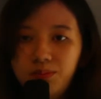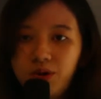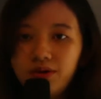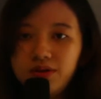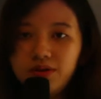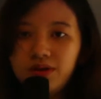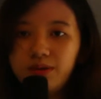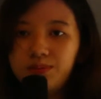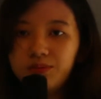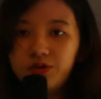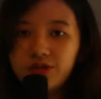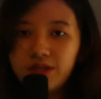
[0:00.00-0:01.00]
Both
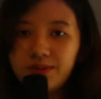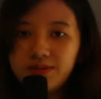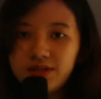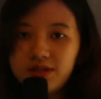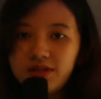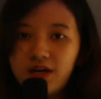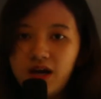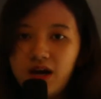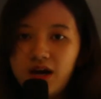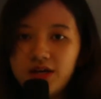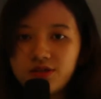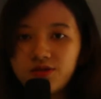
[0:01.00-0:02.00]
receptors
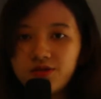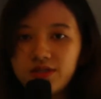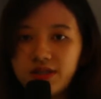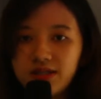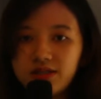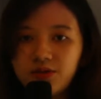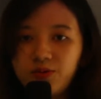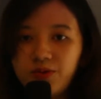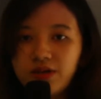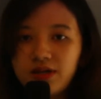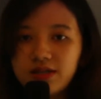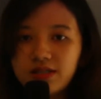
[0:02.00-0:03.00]
are associated
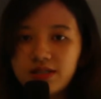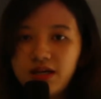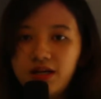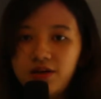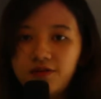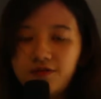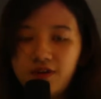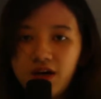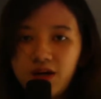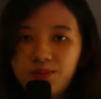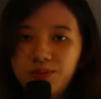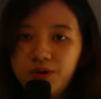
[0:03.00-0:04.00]
with a set of
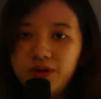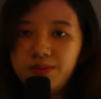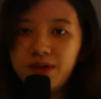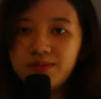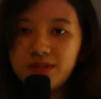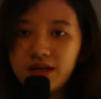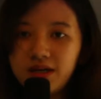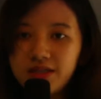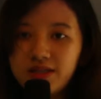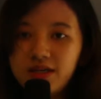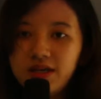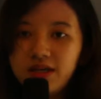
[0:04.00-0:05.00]
5
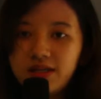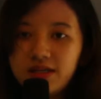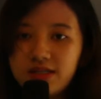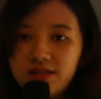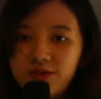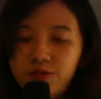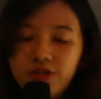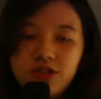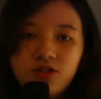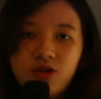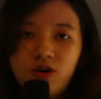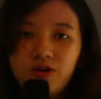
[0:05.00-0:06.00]
polypeptides, which
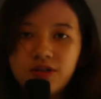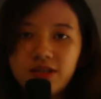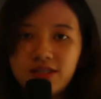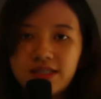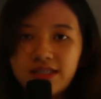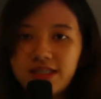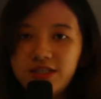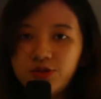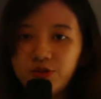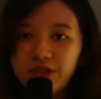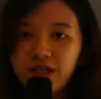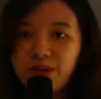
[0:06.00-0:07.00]
is called the
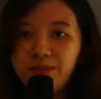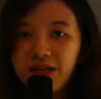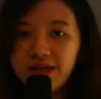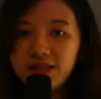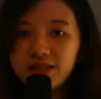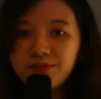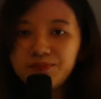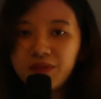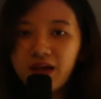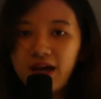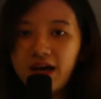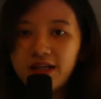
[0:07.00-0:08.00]
CD3 complex,
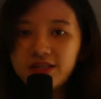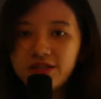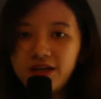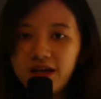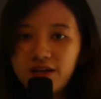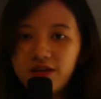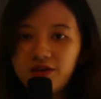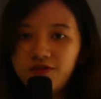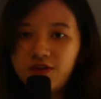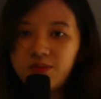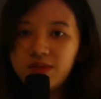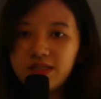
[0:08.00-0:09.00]
and together
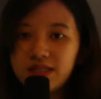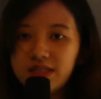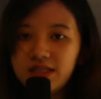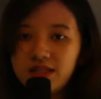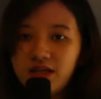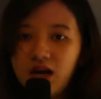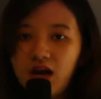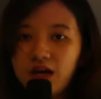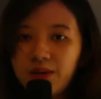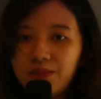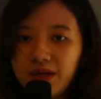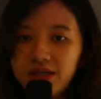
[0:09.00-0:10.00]
form the TCR
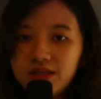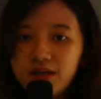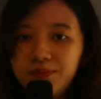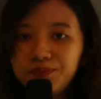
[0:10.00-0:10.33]
complex.